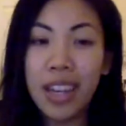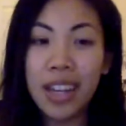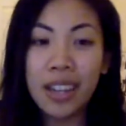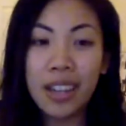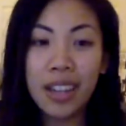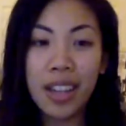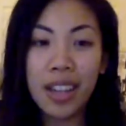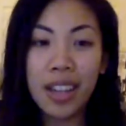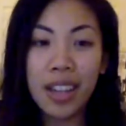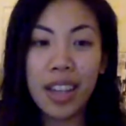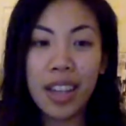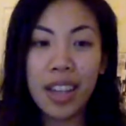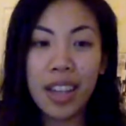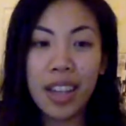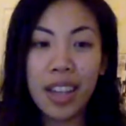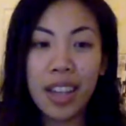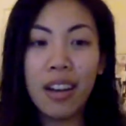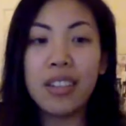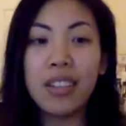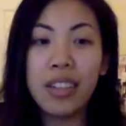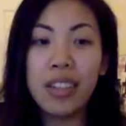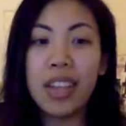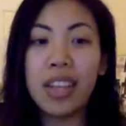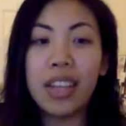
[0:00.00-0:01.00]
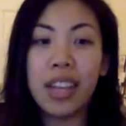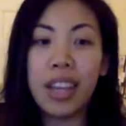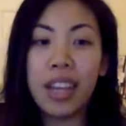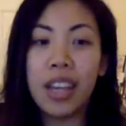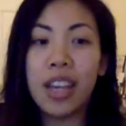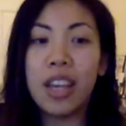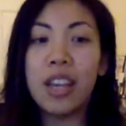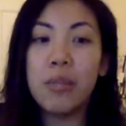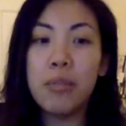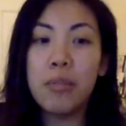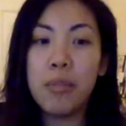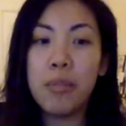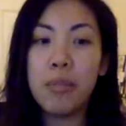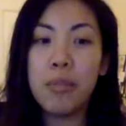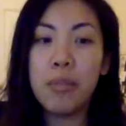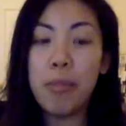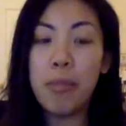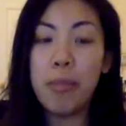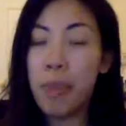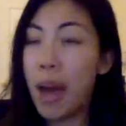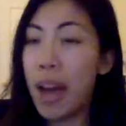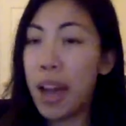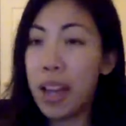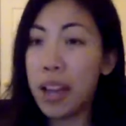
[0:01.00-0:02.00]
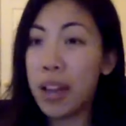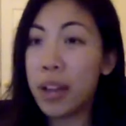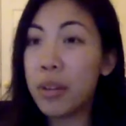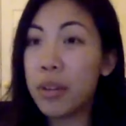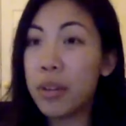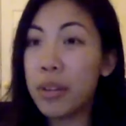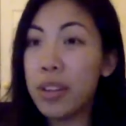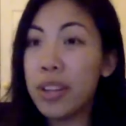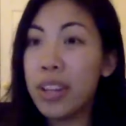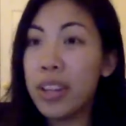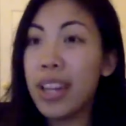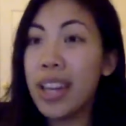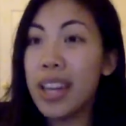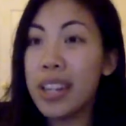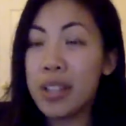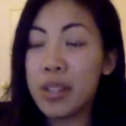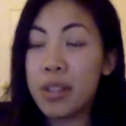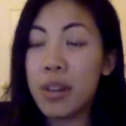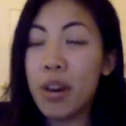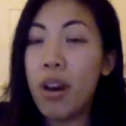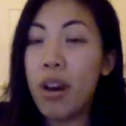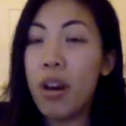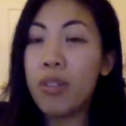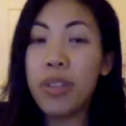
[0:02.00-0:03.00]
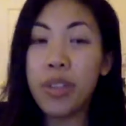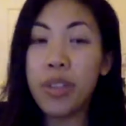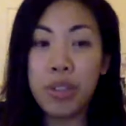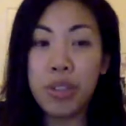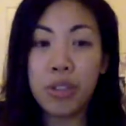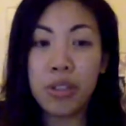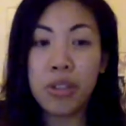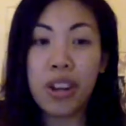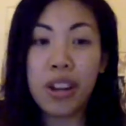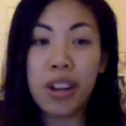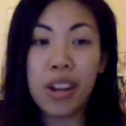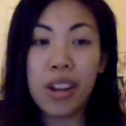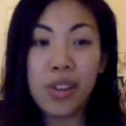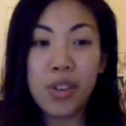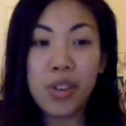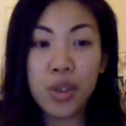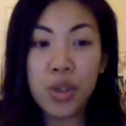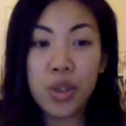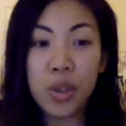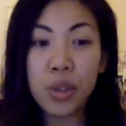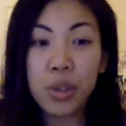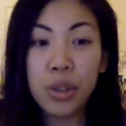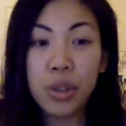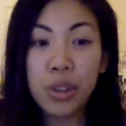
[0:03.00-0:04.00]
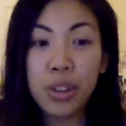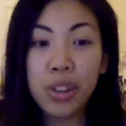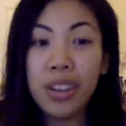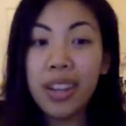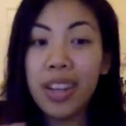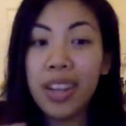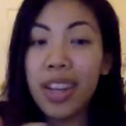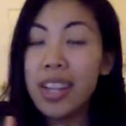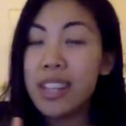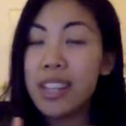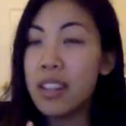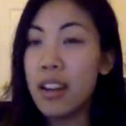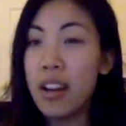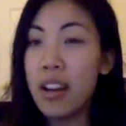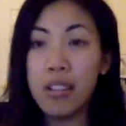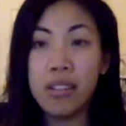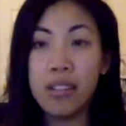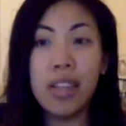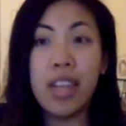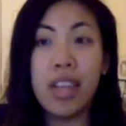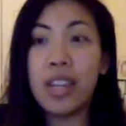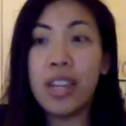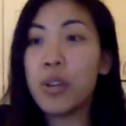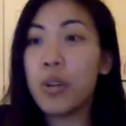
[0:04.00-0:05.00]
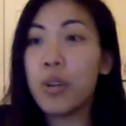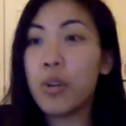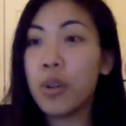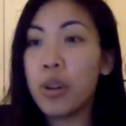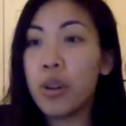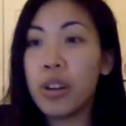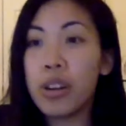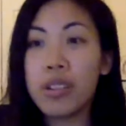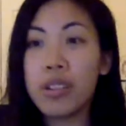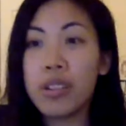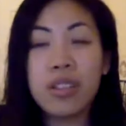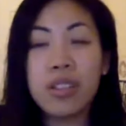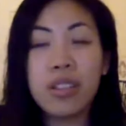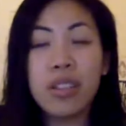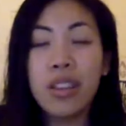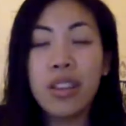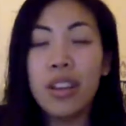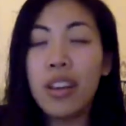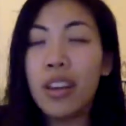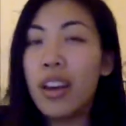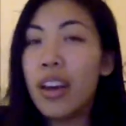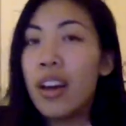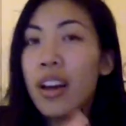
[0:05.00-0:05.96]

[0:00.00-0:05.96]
Click on the link in my bio. It's called the 30-Day Journal. It's an online course.